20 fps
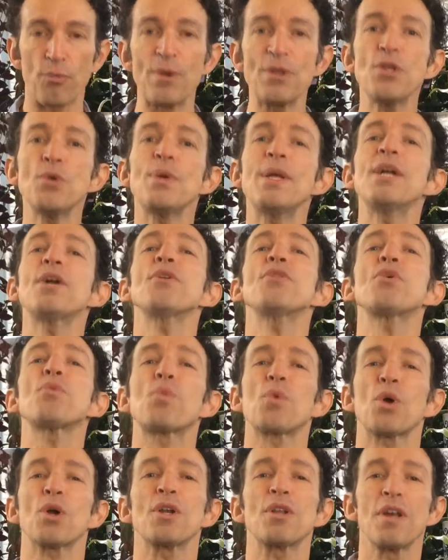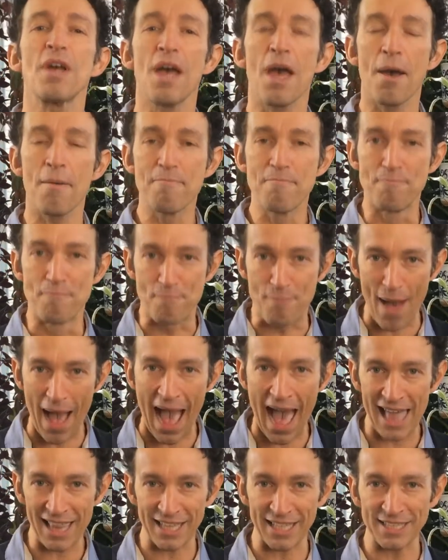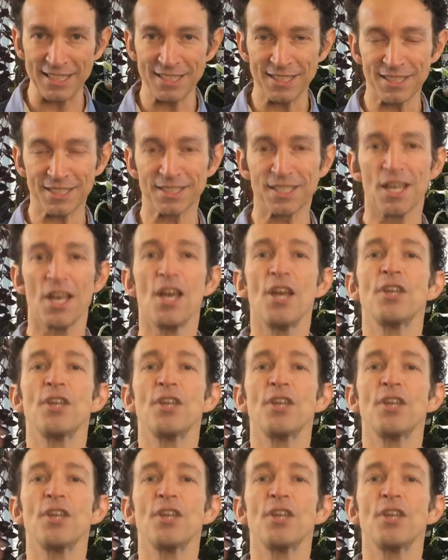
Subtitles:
When you hear the word balance,